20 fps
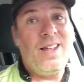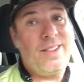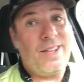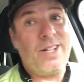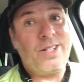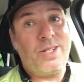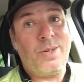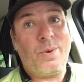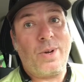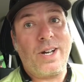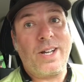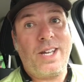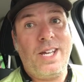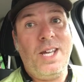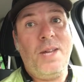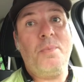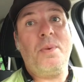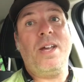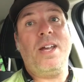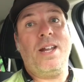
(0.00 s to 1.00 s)
that you want to
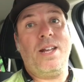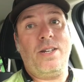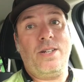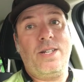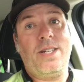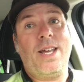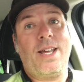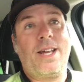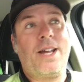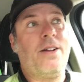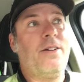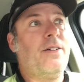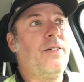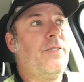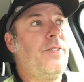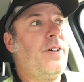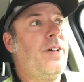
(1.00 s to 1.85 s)
keep and take care of.